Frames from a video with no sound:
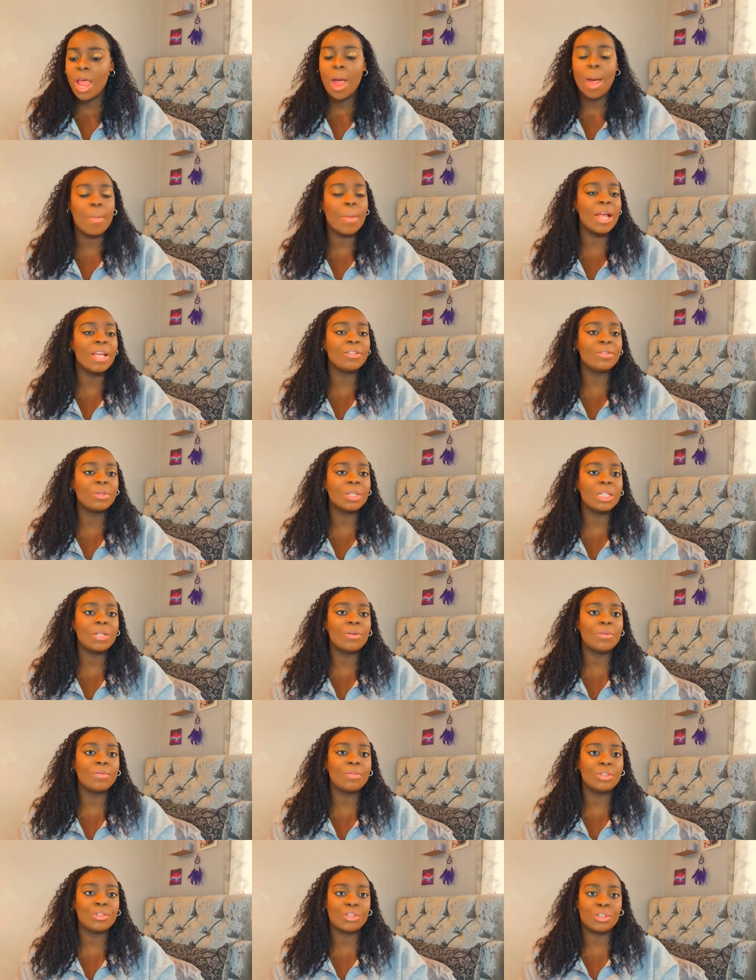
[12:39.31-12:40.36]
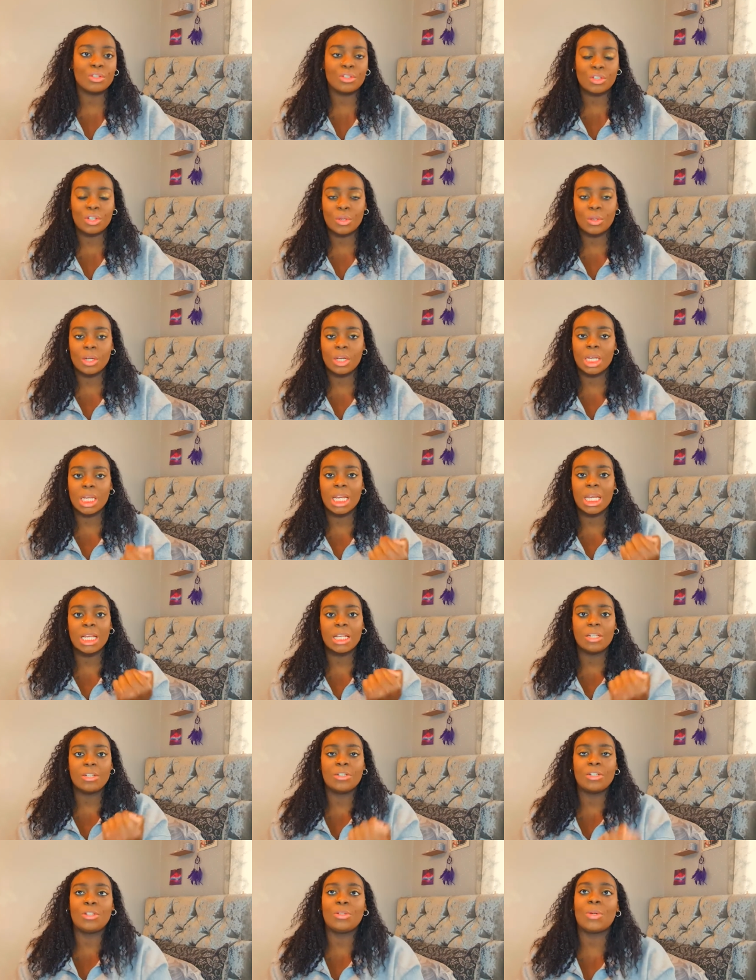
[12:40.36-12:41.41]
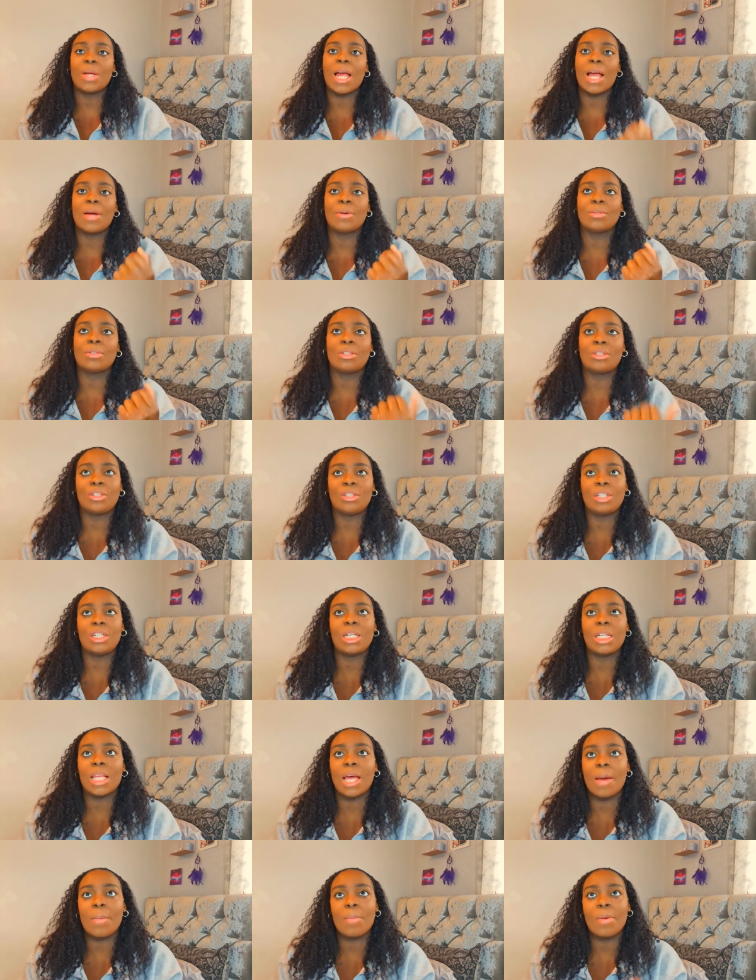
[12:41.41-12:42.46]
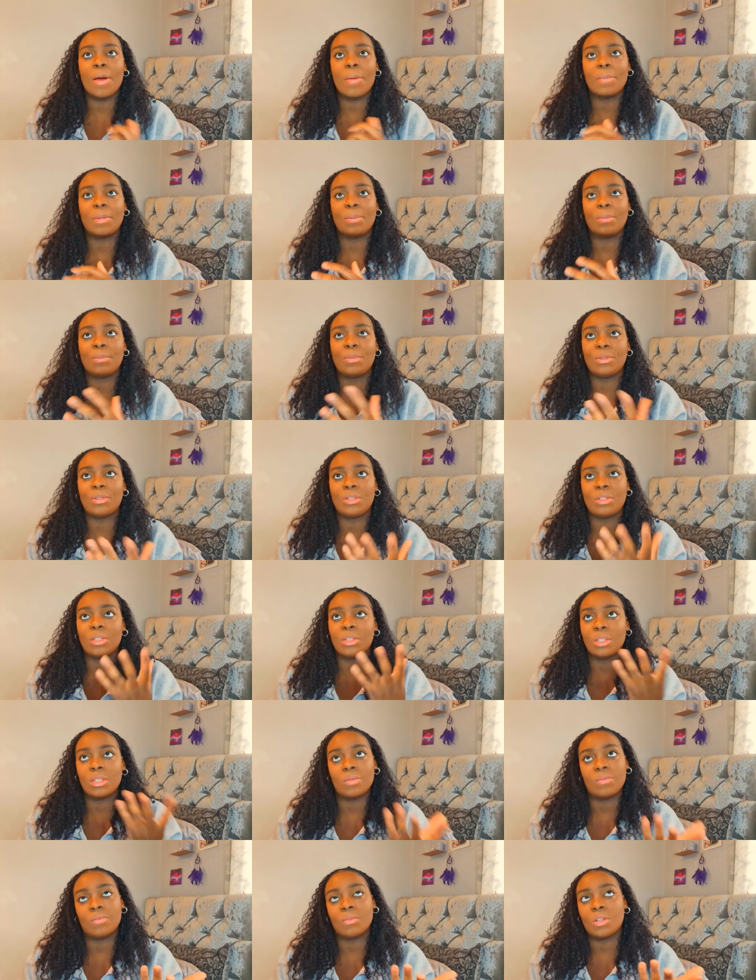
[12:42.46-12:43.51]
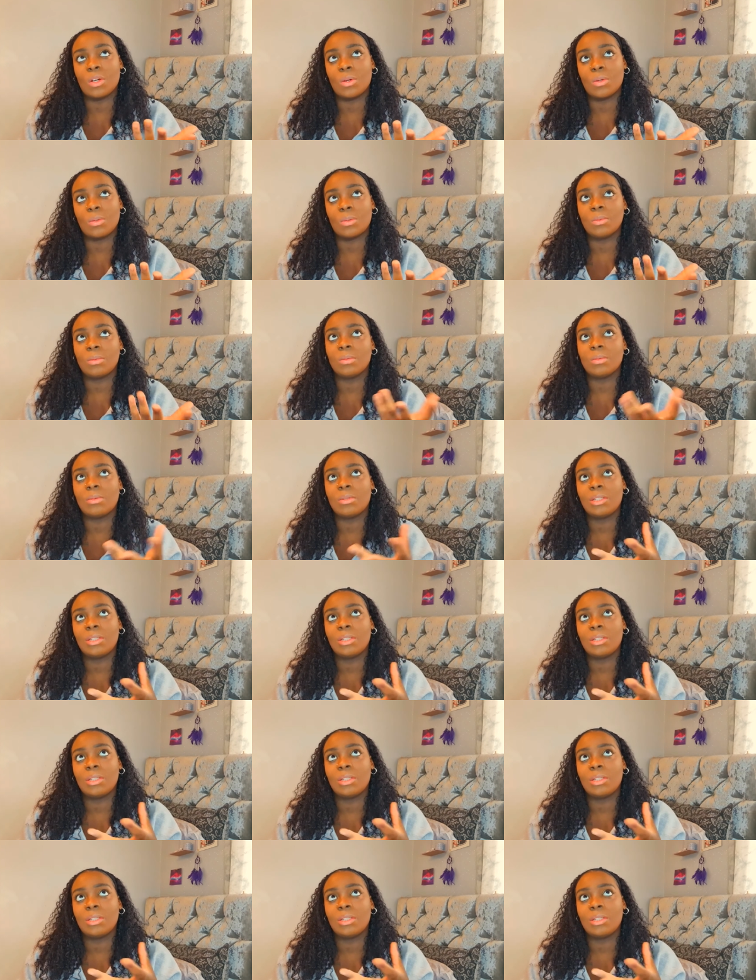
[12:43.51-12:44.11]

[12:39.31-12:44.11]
I might do a little video showing you how to do that, but I mean, we should have known.